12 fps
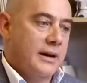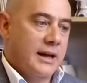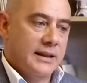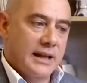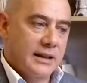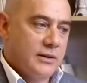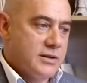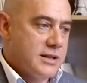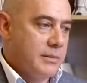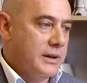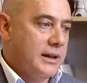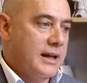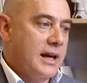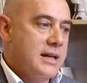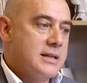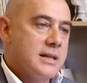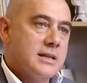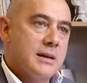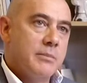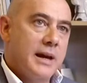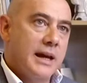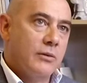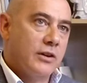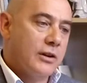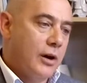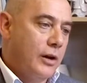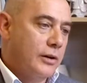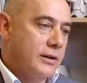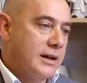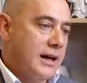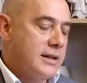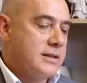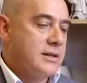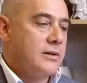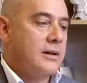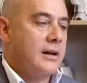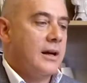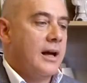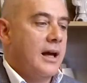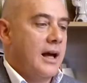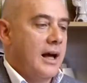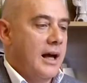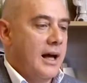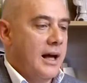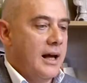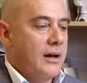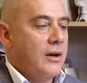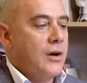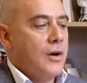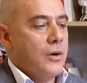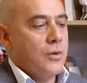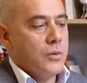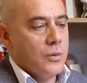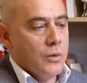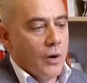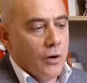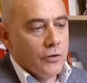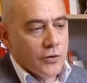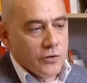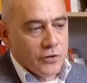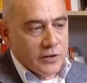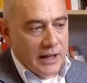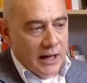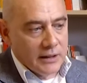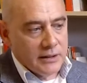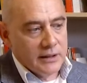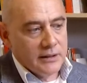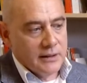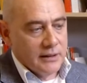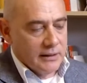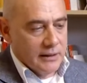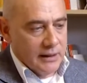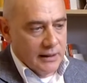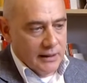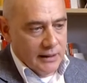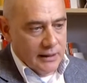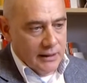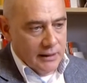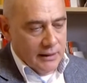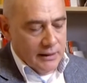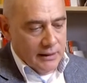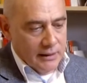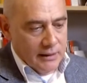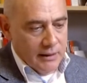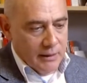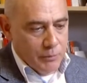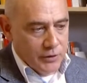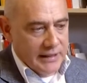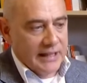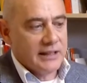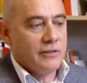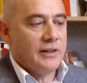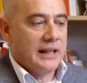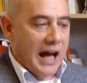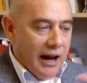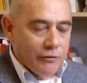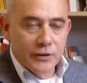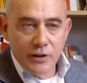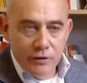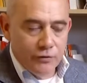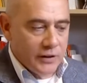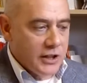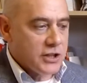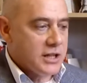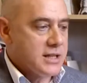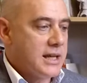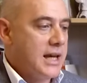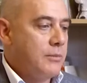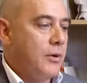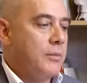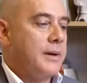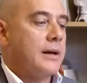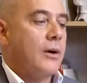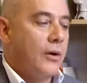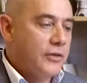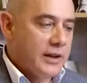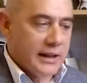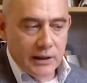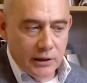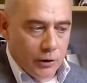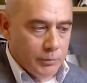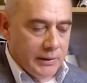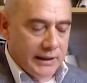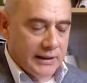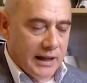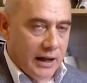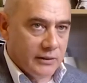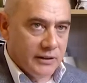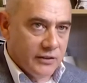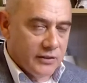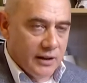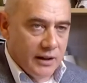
Another simple case is a man with colon cancer who also started the Protectival after he finished his chemo because he had a low blood count.